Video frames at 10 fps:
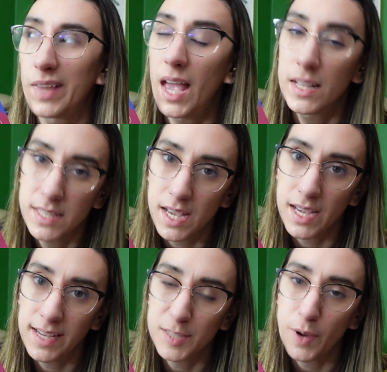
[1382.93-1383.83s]
I'd
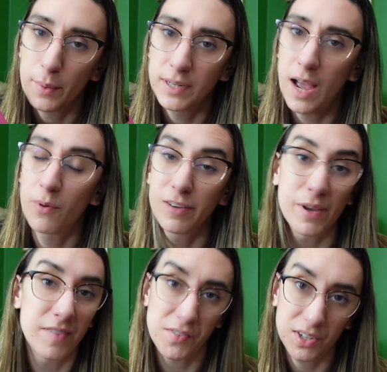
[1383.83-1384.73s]
say it's probably not one of my
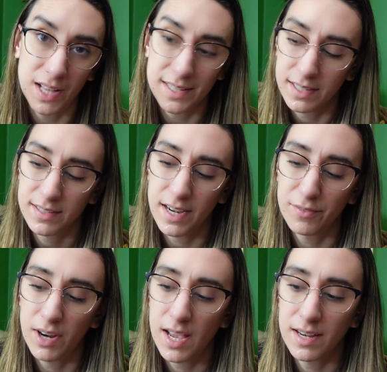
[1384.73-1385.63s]
favorite classics that I've
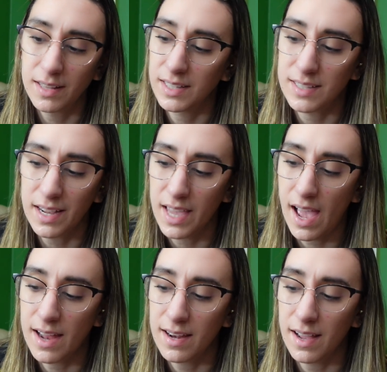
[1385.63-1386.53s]
read, at least not
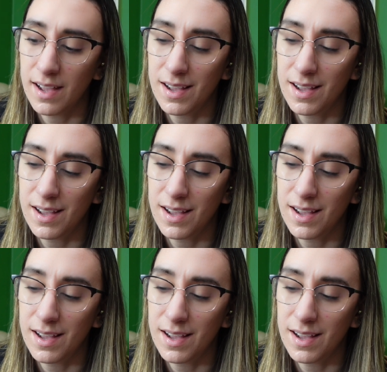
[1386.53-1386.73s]
yet.